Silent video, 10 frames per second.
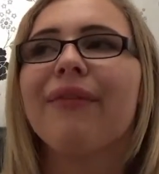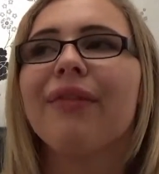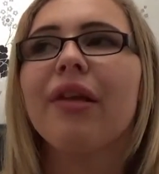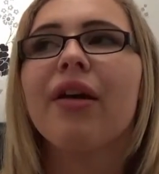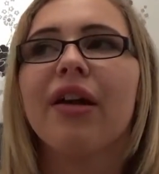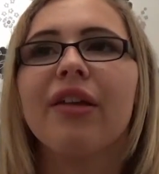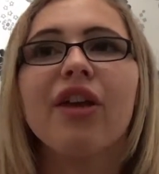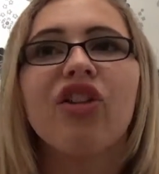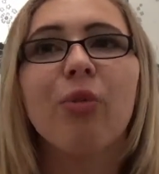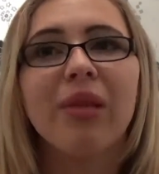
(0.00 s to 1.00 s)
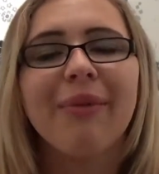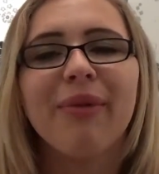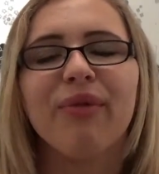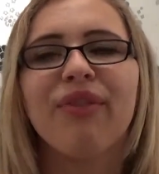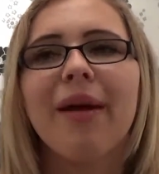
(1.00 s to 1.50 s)
Logan because she's been
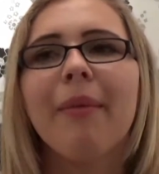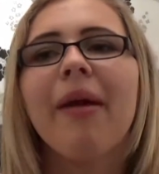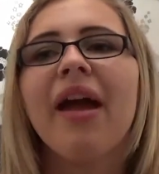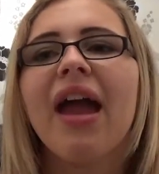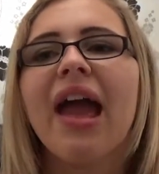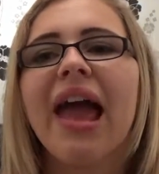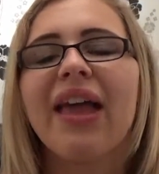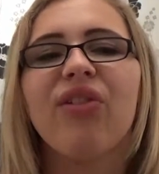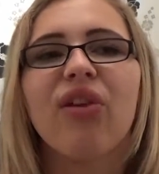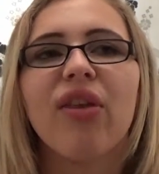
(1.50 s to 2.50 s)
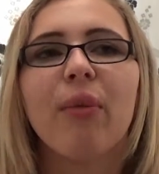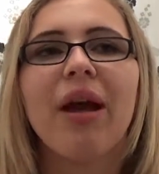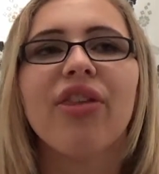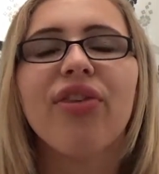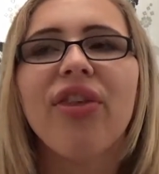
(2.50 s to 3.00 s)
living with him, and she has
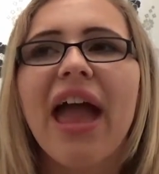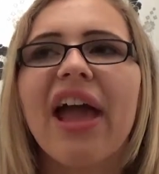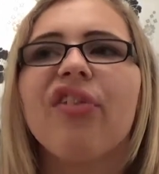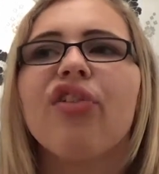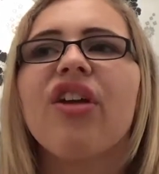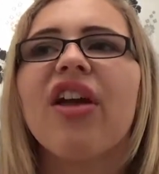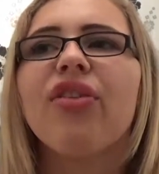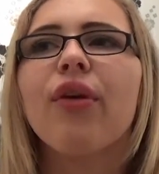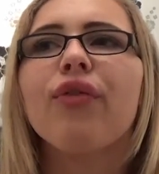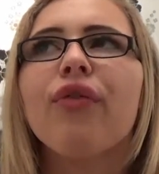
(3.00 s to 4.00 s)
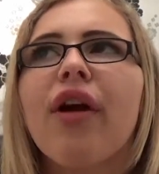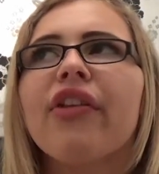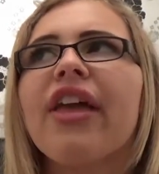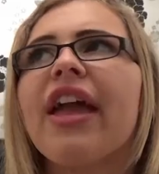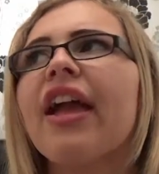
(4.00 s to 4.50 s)
nowhere to stay, so she ends up
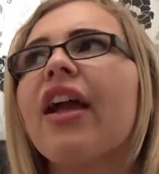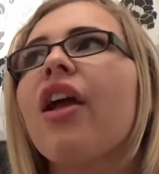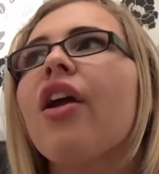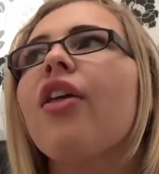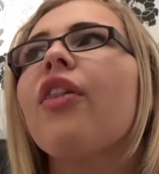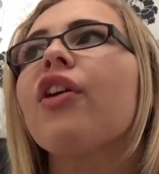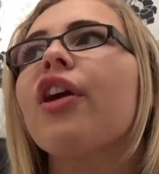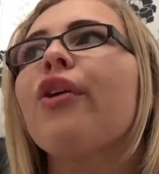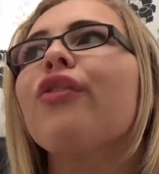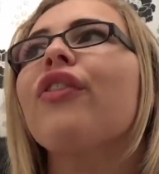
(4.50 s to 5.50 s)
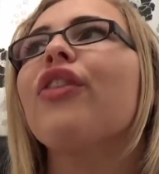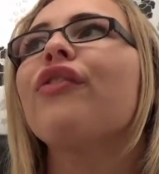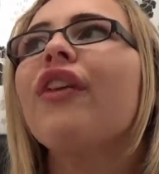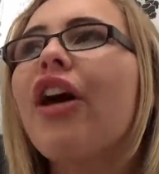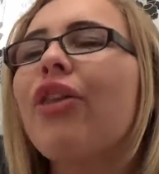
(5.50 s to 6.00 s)
phoning the girl from the
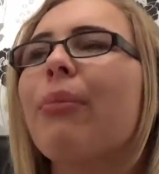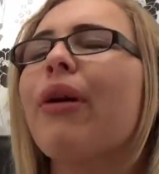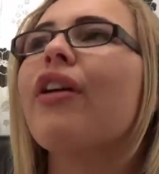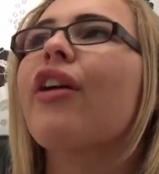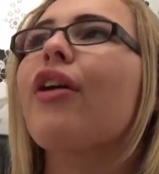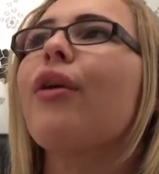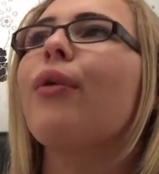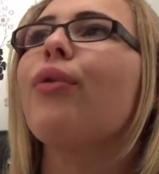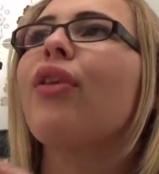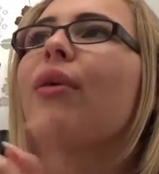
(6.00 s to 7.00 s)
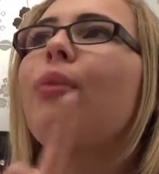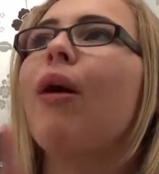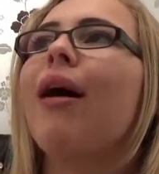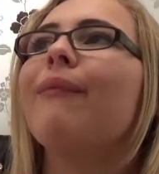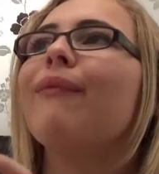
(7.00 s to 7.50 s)
third book, who's
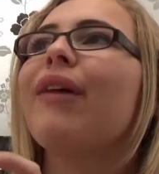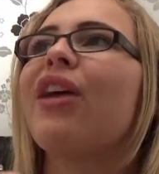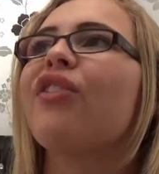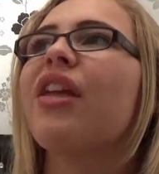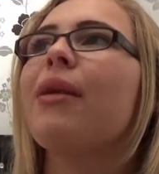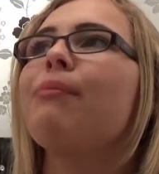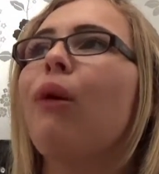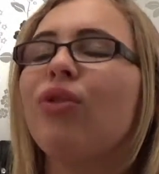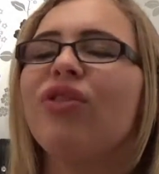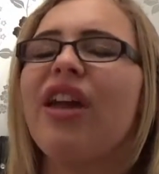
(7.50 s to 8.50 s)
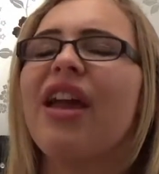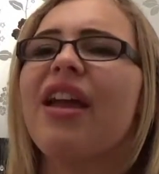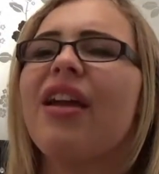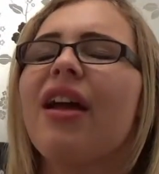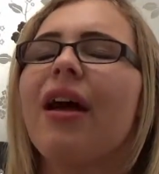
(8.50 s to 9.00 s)
actually Bonte.